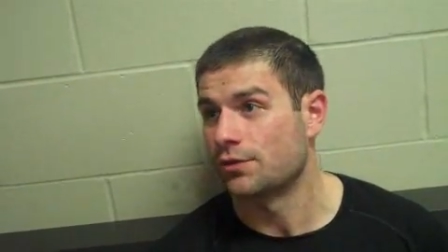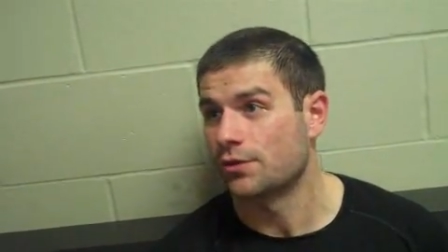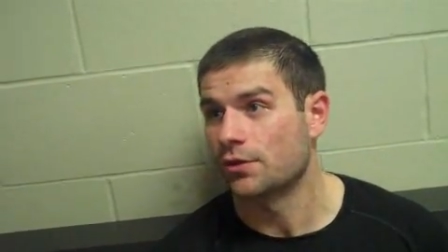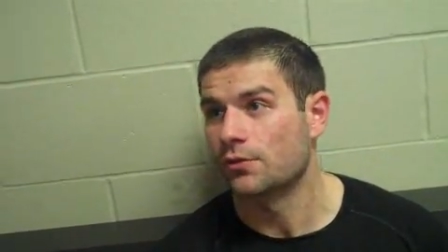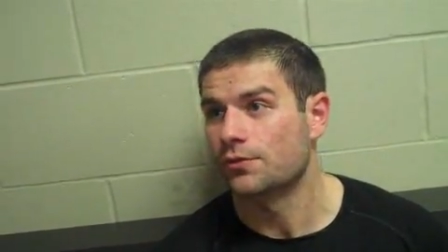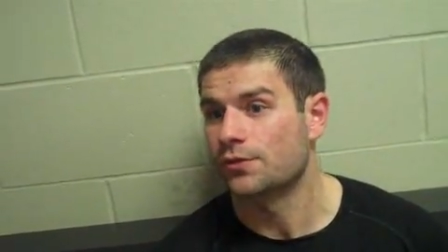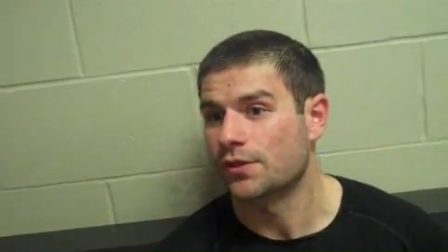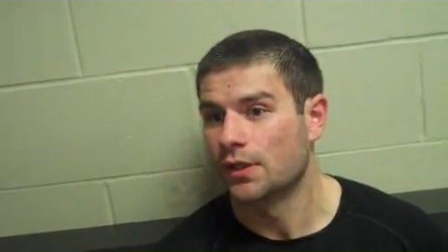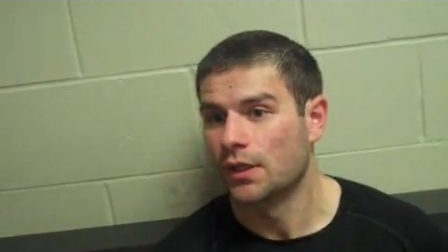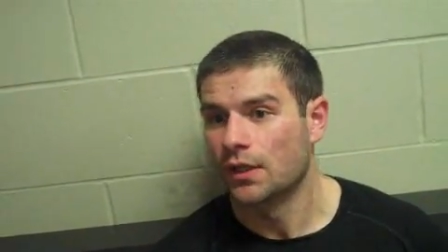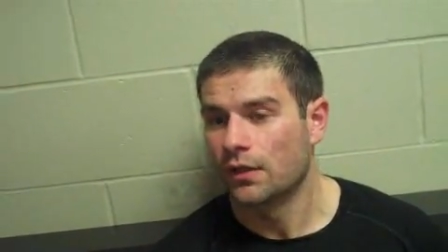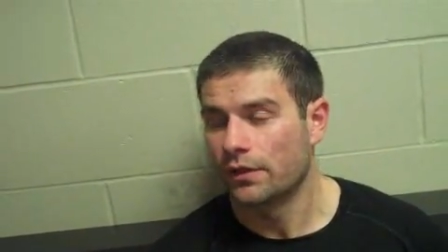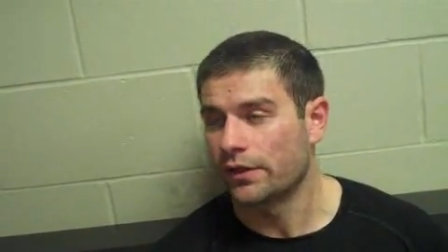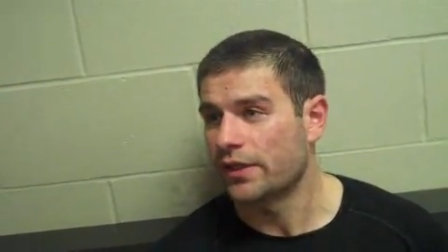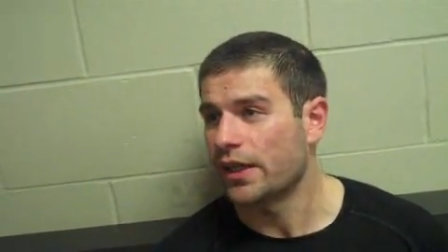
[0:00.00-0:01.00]
It shows
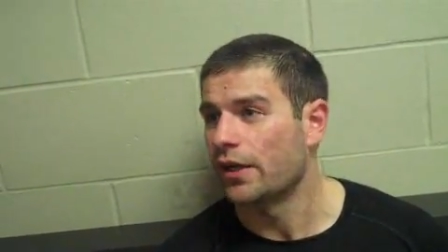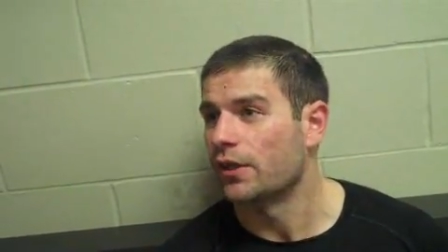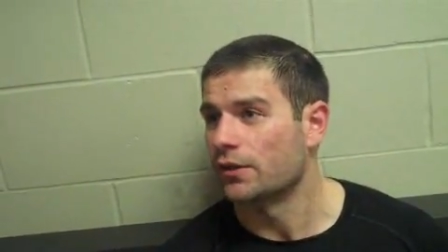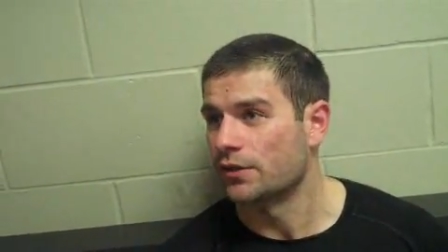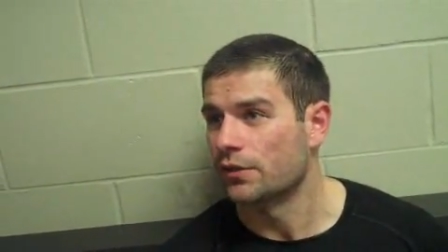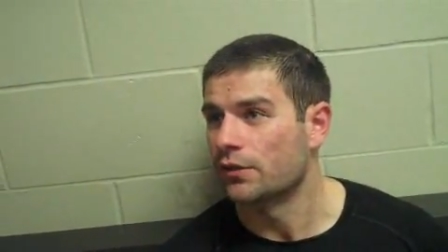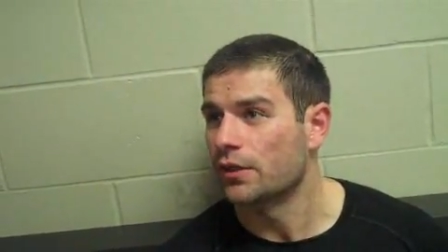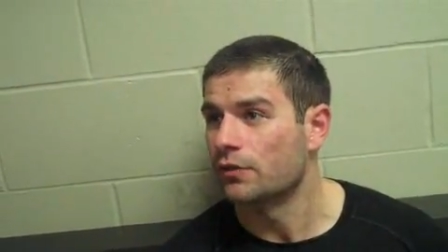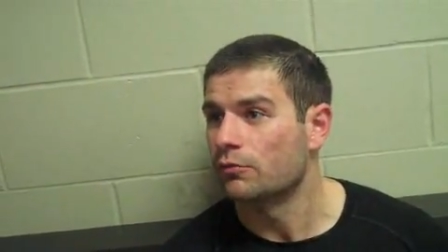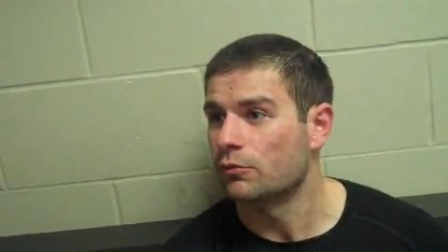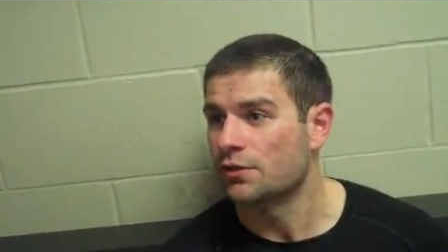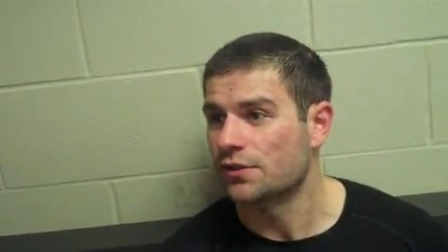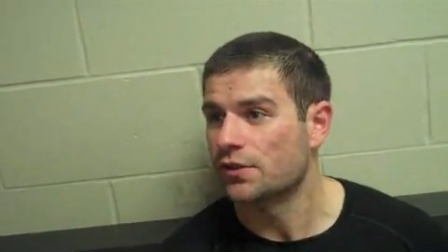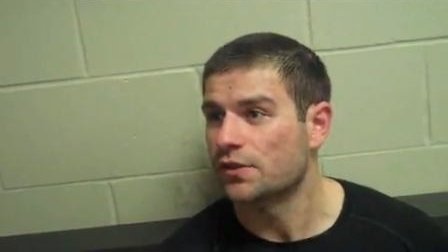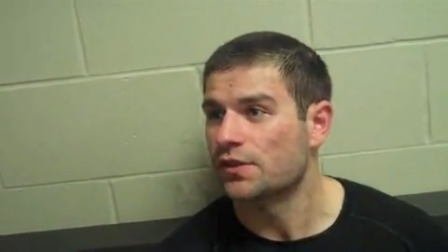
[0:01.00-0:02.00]
the character
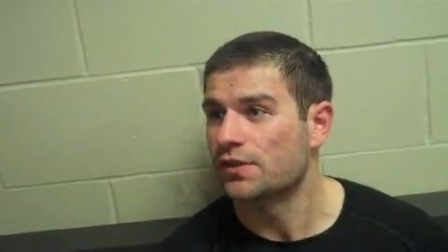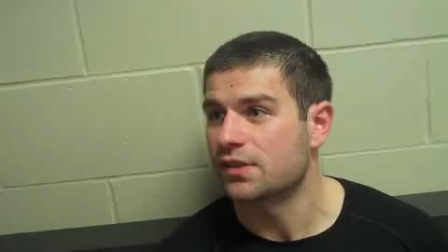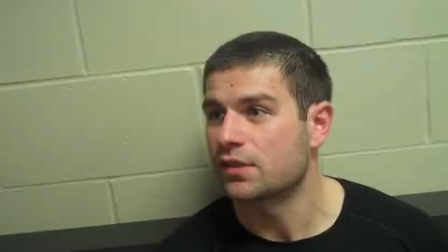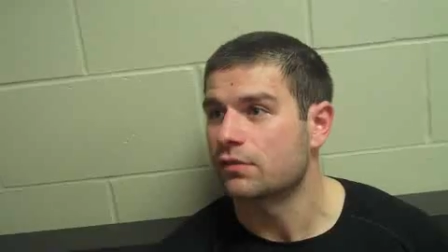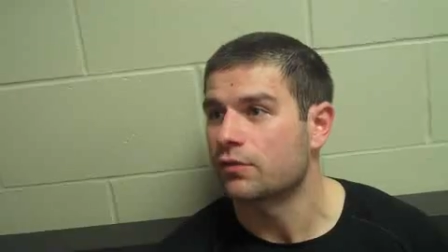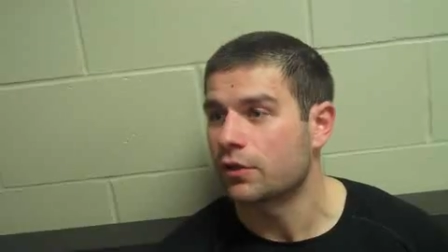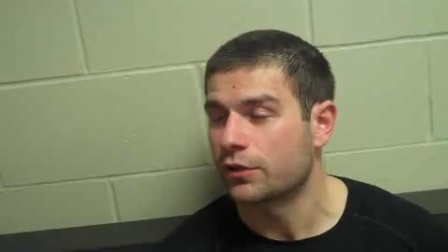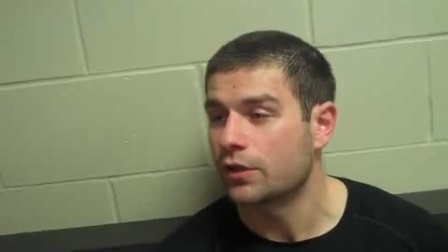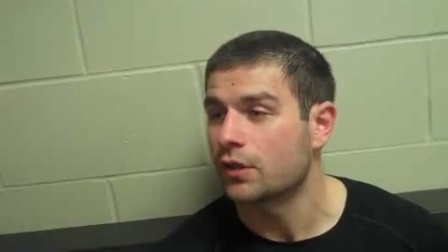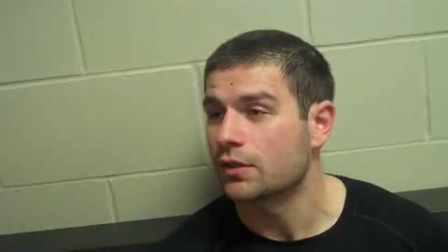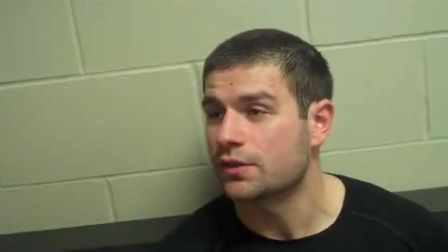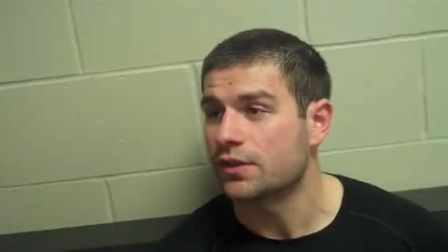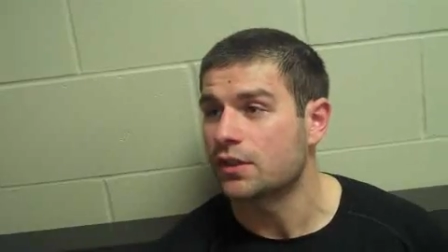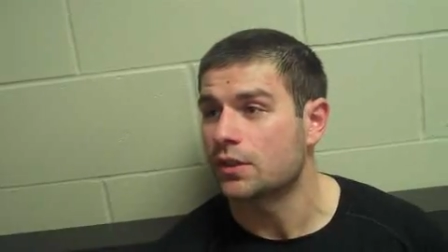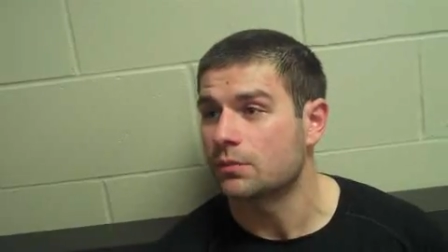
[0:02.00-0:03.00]
and resiliency of our
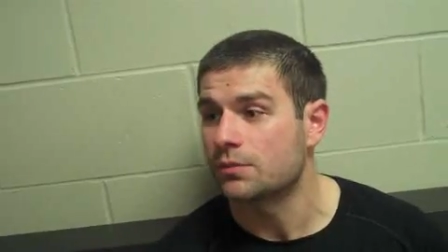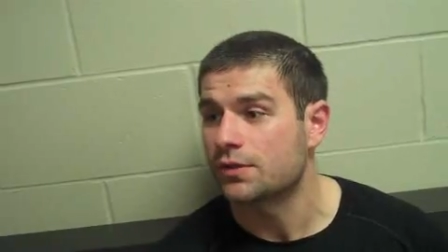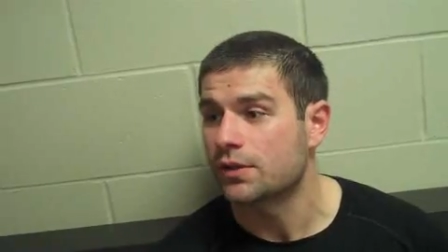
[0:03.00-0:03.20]
young team.